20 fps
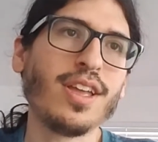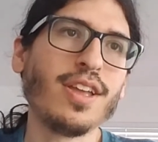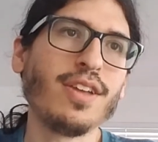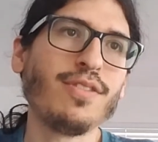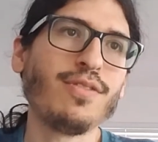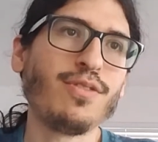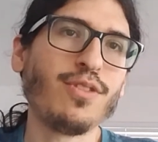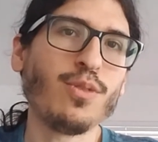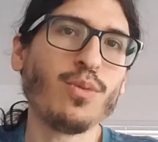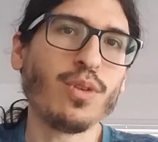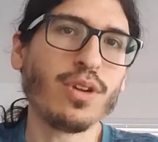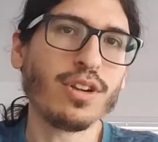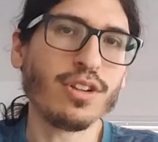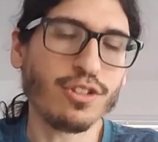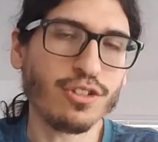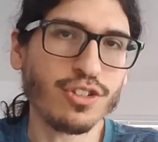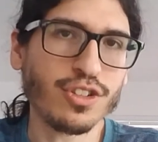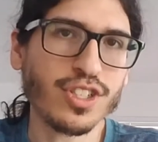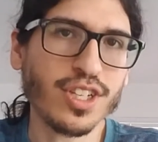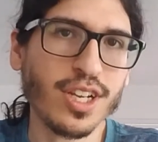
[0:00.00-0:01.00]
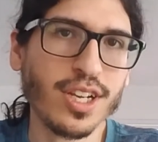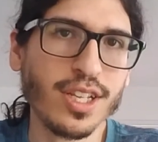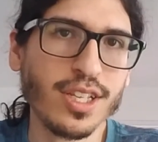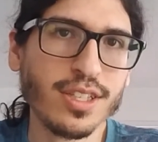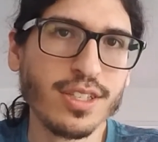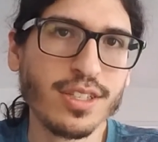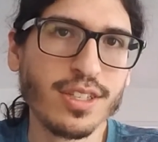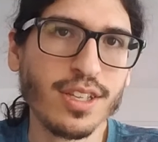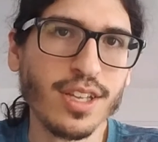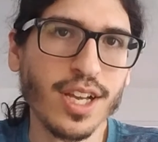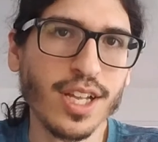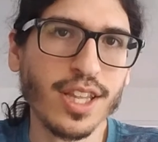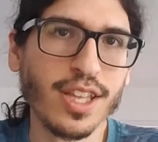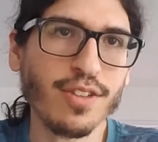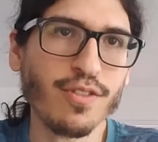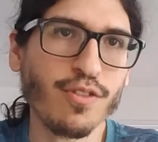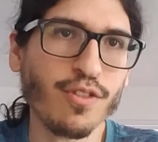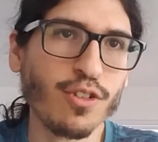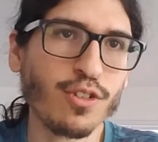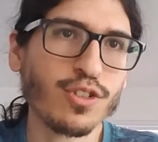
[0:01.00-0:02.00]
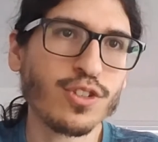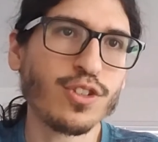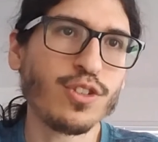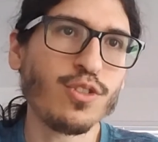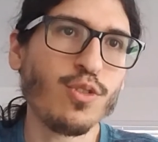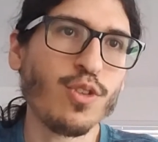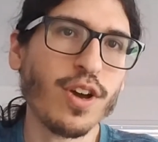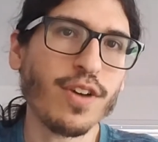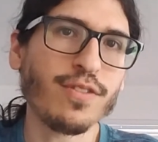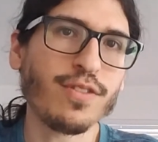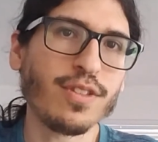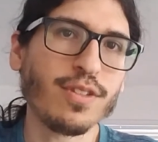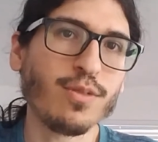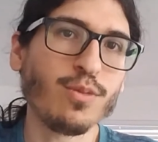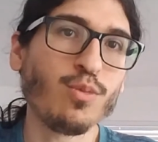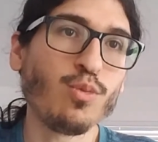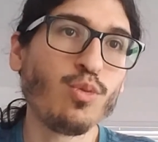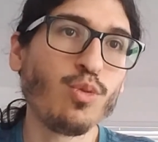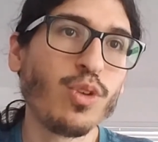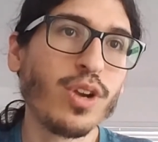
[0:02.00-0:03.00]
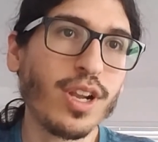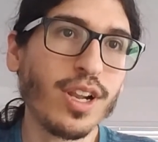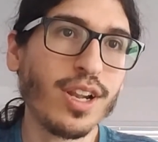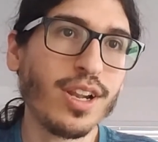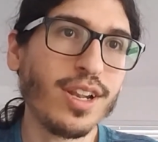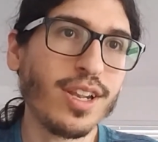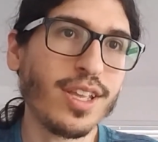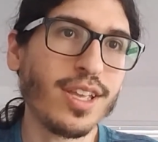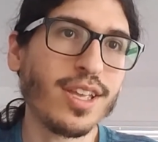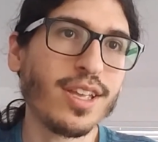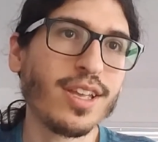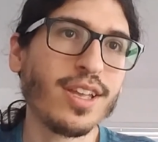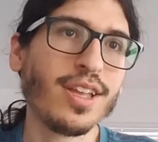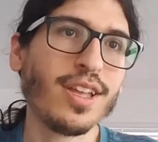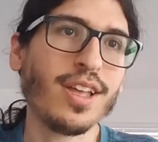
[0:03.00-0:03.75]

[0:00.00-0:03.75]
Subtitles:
If you want to learn Chinese, I think first you have to really